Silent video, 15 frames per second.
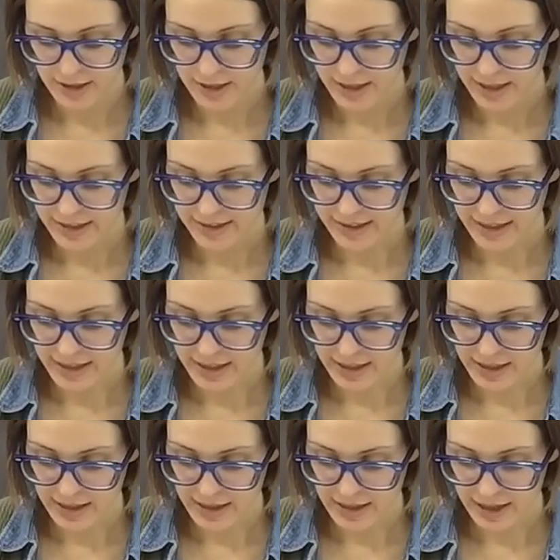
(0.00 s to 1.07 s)
Because
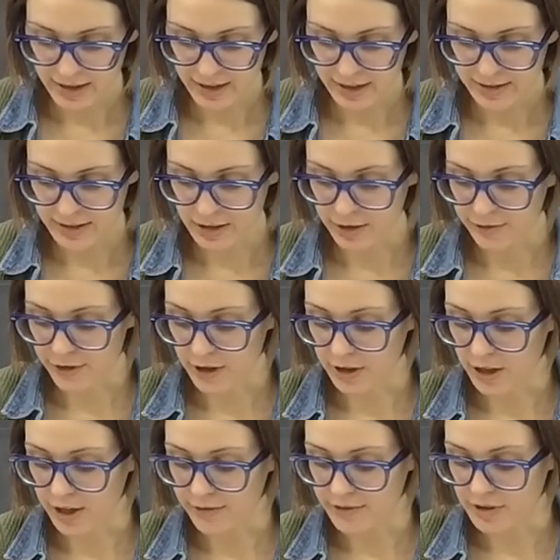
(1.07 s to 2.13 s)
he, I think, is gonna fall
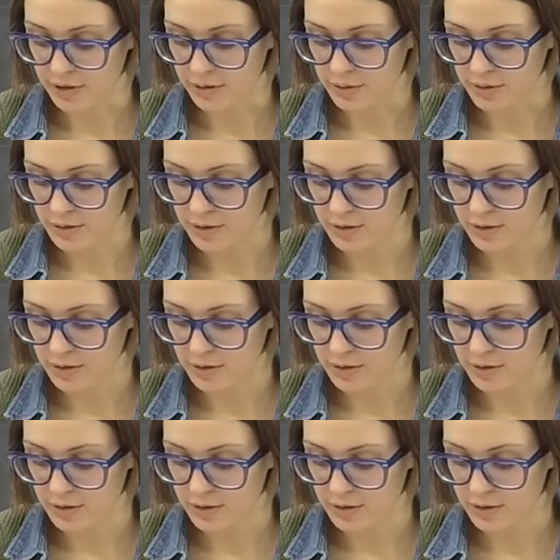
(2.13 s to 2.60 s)
off soon.